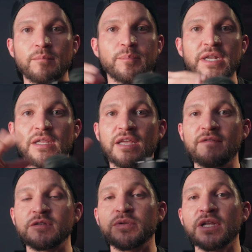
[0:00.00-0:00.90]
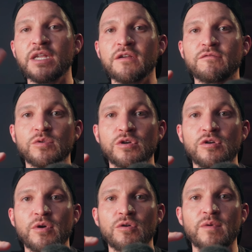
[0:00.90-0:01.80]
but it leaves plenty of
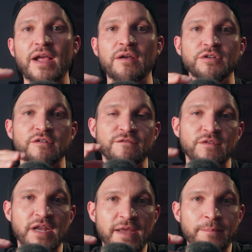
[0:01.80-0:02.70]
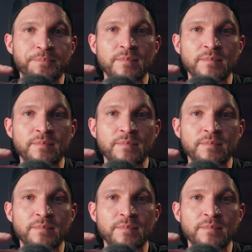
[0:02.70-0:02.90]
room around your frame.